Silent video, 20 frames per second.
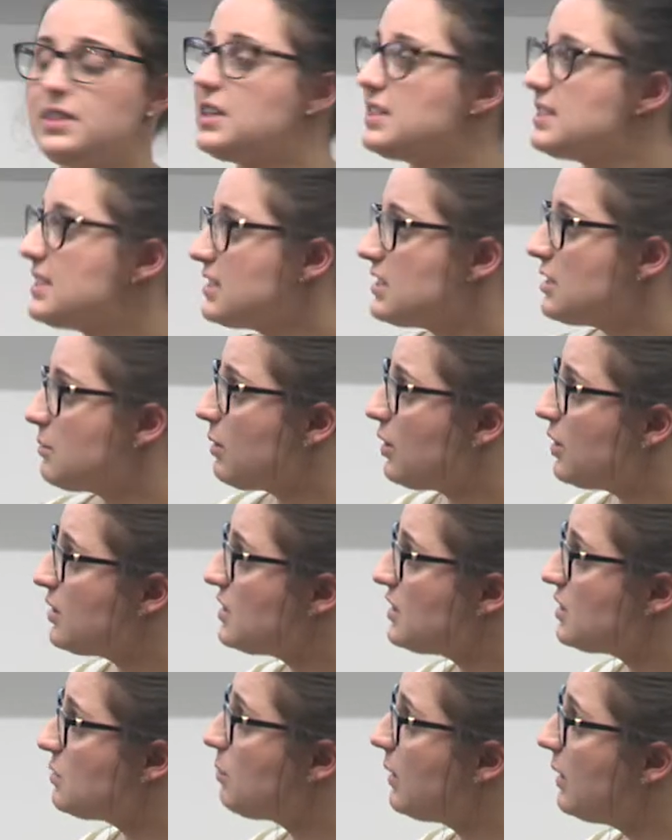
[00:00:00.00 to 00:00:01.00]
this is the
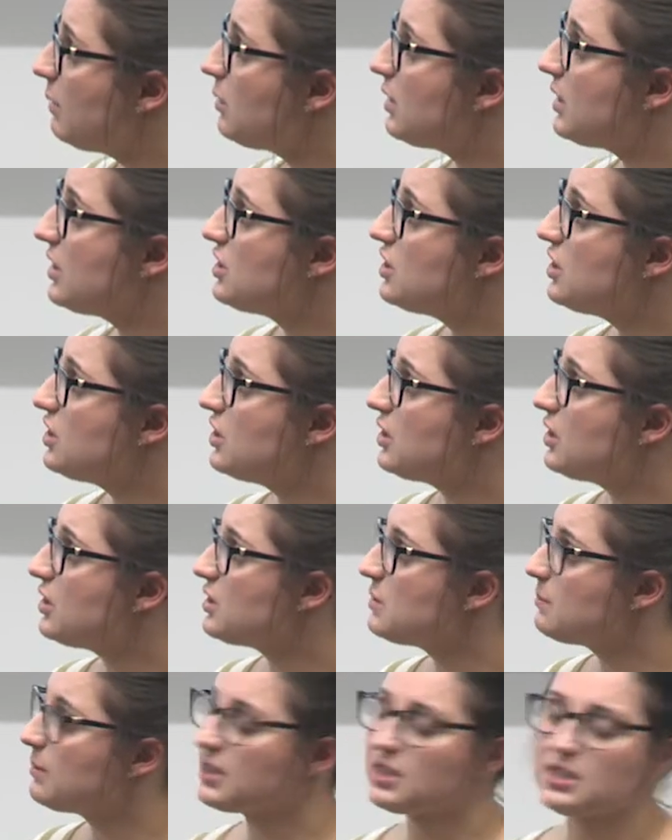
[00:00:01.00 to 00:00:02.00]
process we wanted to
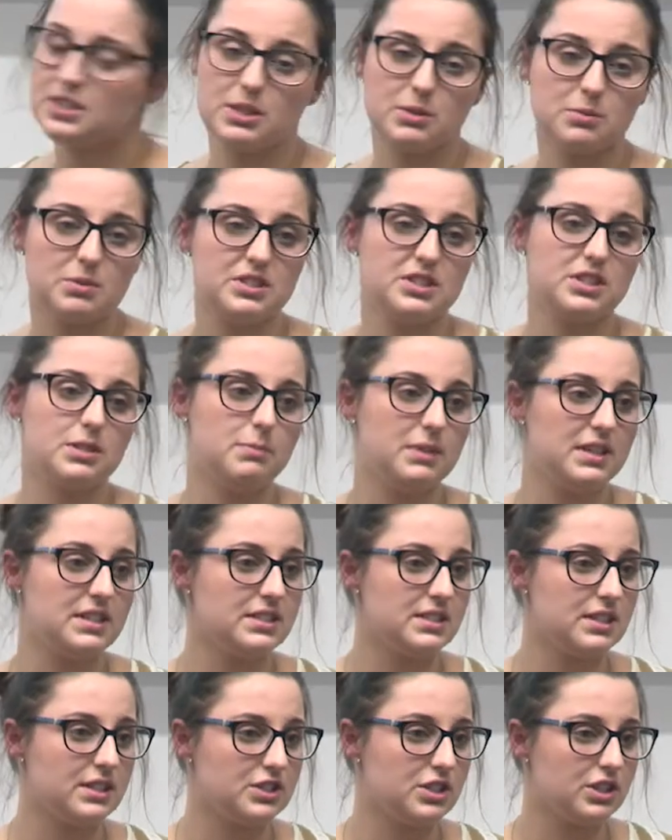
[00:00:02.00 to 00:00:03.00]
use because it was the
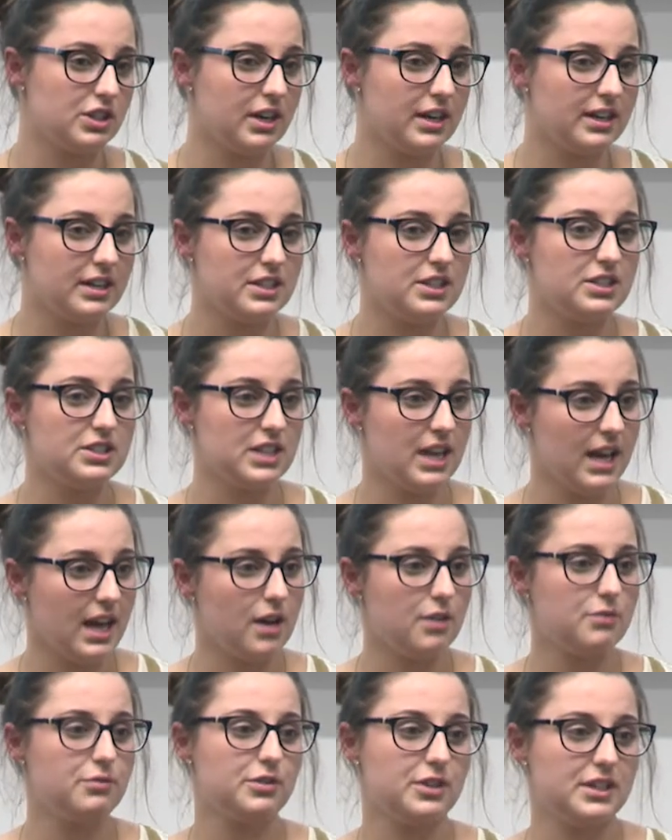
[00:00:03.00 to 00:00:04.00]
best integrated into
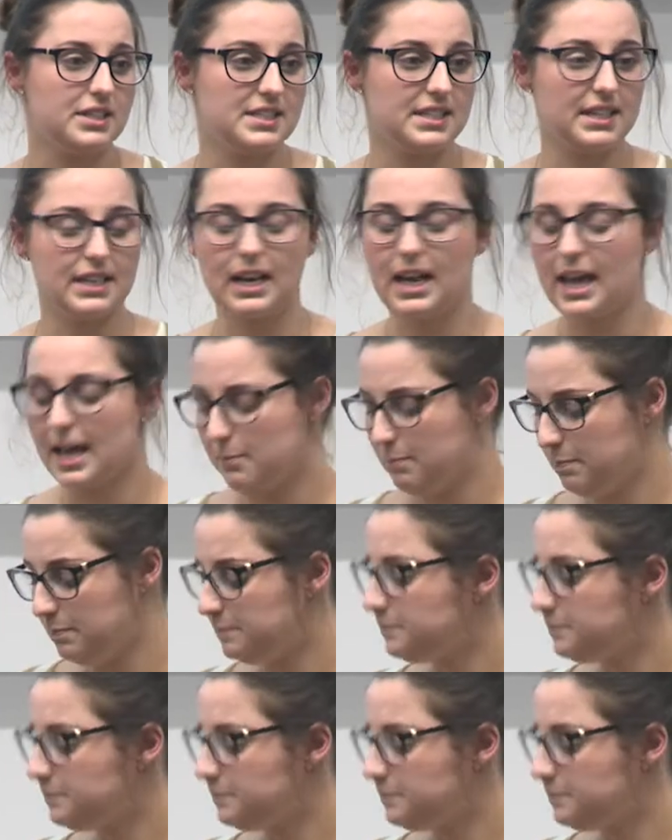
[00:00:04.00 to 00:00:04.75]
our forensic lab.